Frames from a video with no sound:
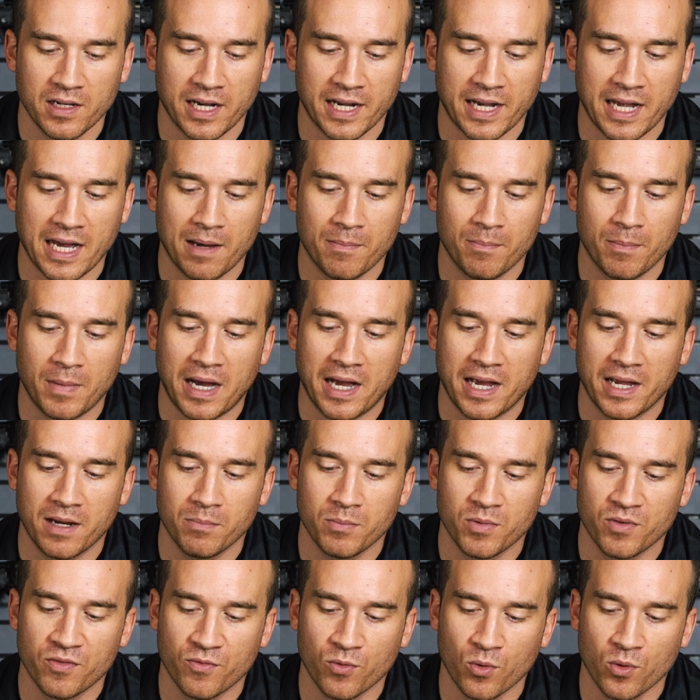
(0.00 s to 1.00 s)
I got mine
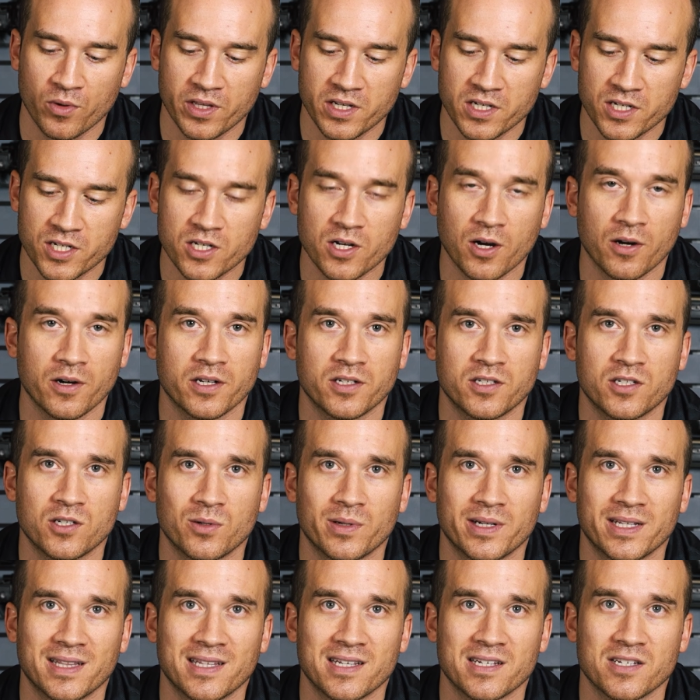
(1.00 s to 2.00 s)
before they started
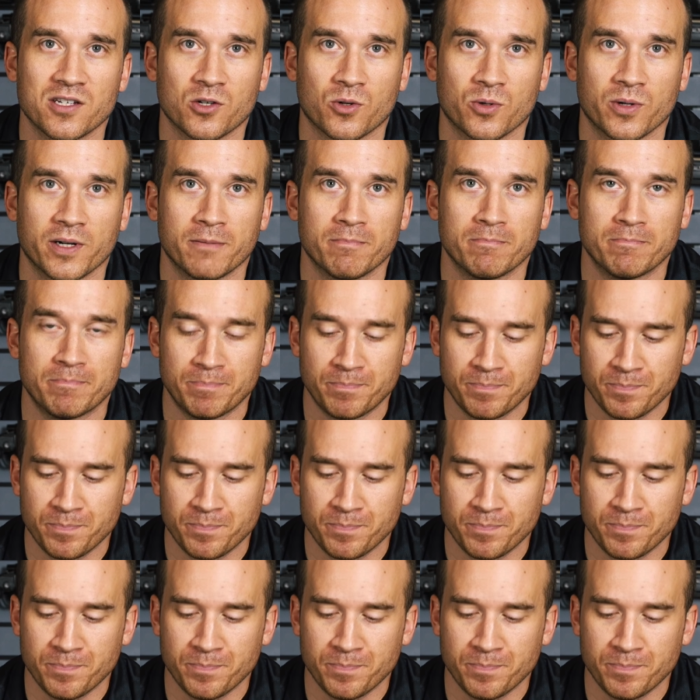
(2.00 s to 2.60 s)
doing this grip.